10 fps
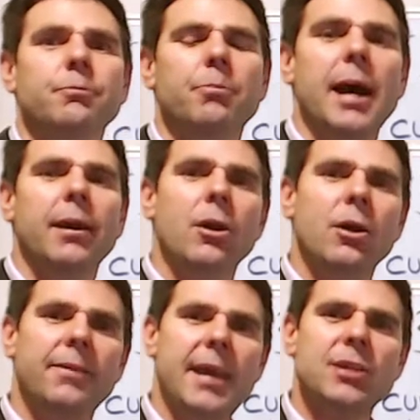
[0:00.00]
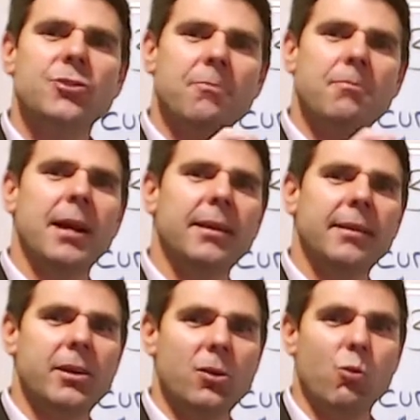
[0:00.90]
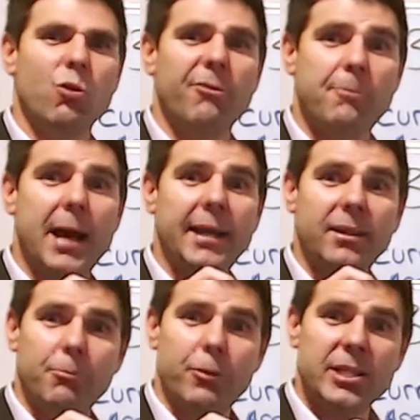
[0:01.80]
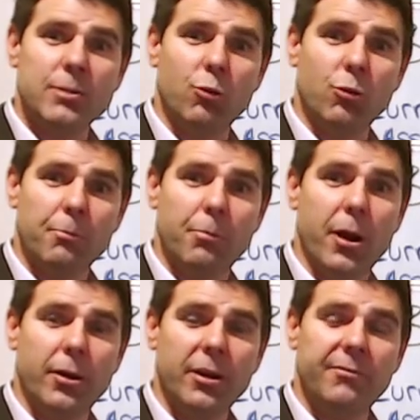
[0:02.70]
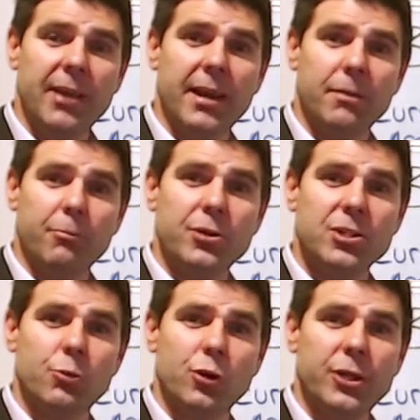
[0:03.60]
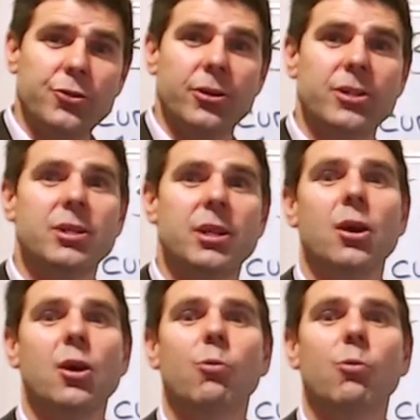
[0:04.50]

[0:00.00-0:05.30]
but the extra money that you would have paid in the principal component, if you had a principal interest,